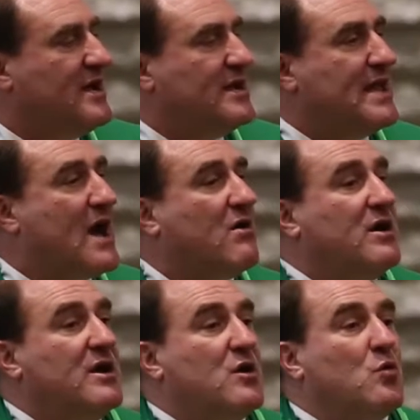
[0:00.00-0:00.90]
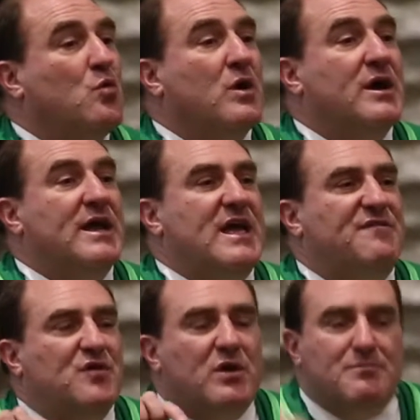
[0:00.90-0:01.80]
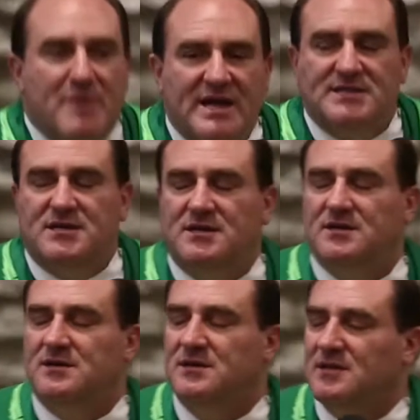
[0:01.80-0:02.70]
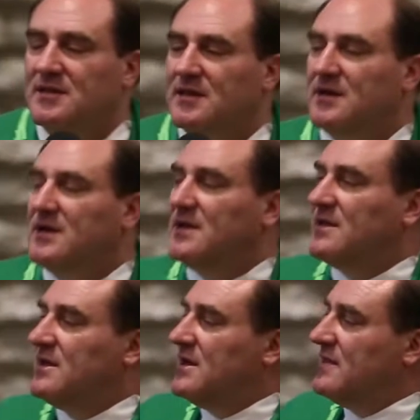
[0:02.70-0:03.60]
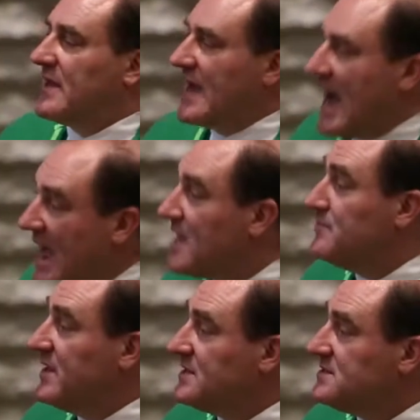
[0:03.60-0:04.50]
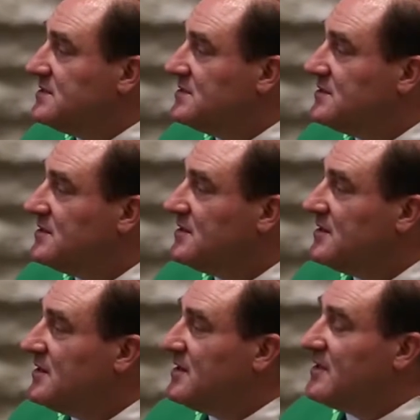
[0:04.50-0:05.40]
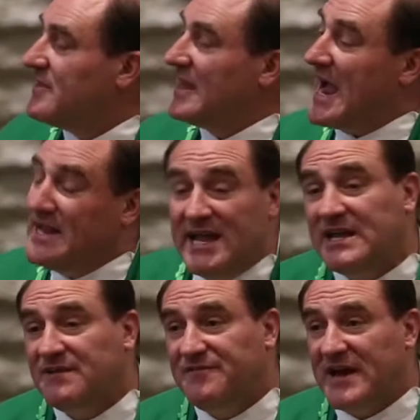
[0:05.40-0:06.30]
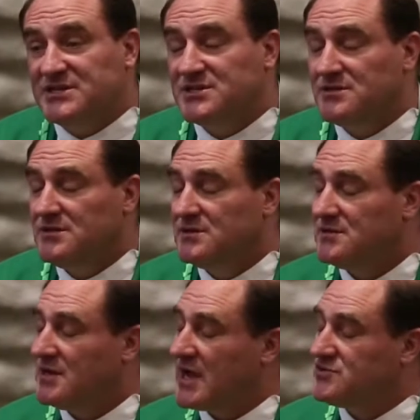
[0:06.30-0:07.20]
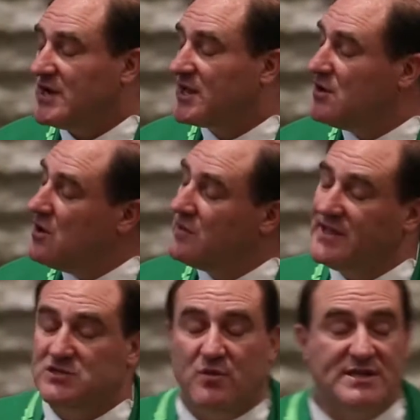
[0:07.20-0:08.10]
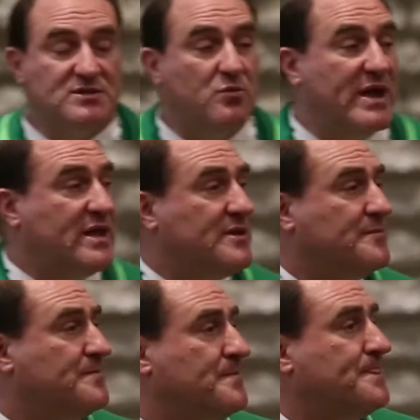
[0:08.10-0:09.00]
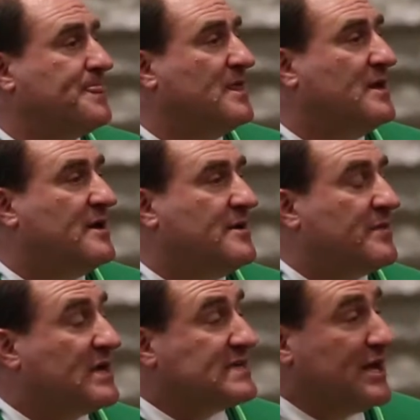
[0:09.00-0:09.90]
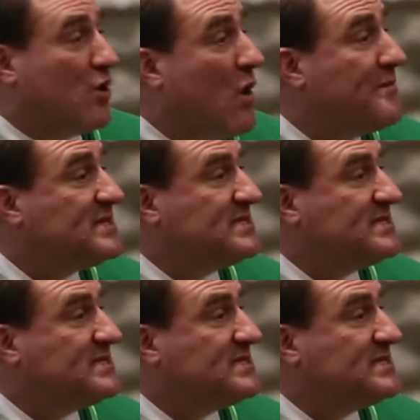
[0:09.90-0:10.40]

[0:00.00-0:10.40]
Now, if you admit, like I admit, that I need confession, I try to go at least once a week, because I know I'm a